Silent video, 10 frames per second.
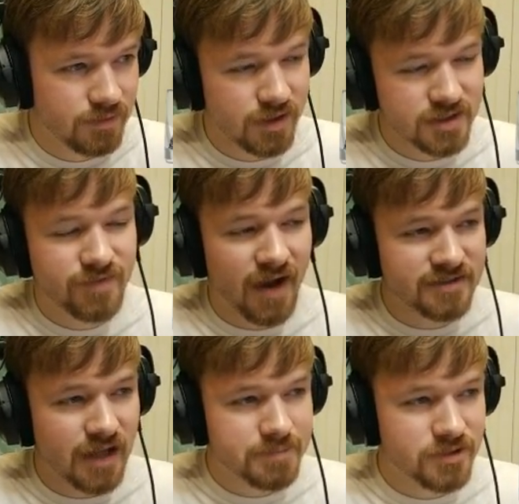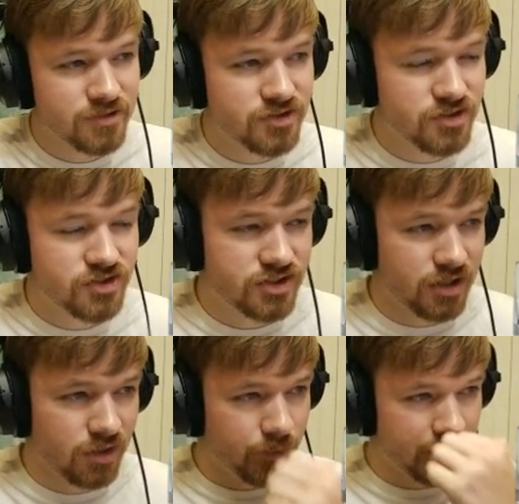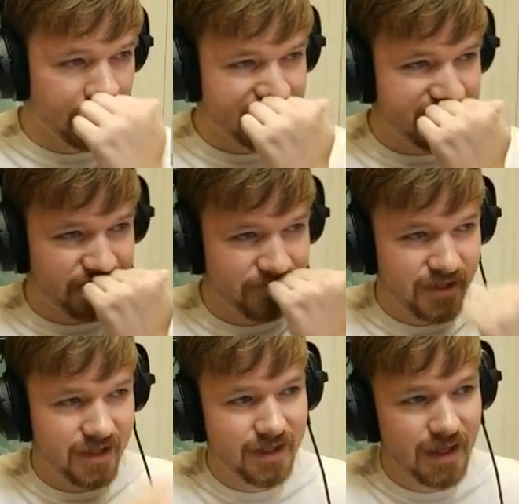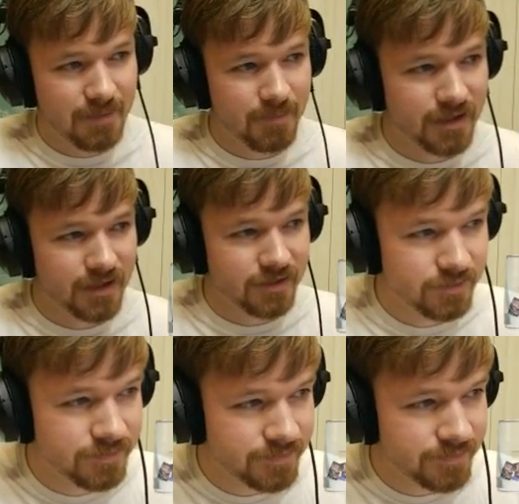Because fast options still works from the in-game menu.